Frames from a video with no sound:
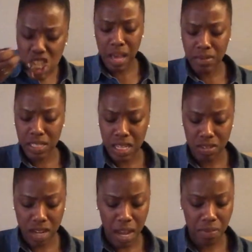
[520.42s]
That was
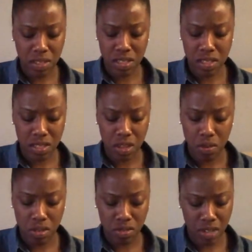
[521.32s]
yesterday. I was just
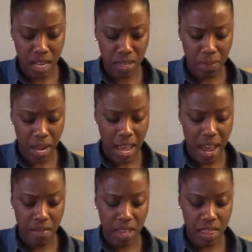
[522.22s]
so distracted by
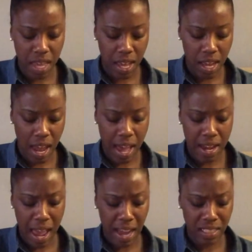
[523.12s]
everything and I
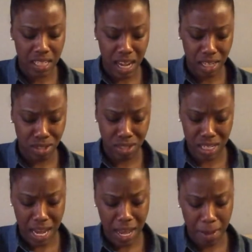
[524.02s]
had actually extra
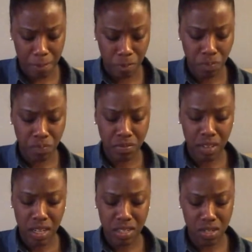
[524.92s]
time
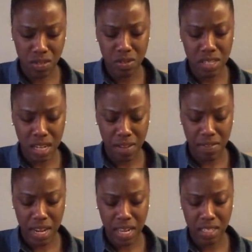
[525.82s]
to do
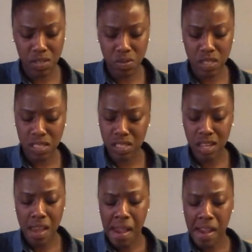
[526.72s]
stuff and I just was
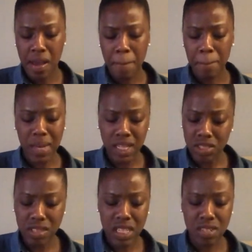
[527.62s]

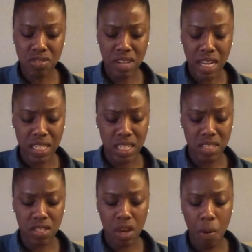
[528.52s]
majorly
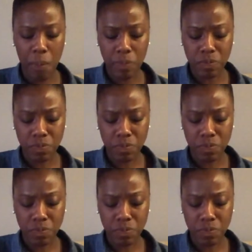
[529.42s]
distracted. So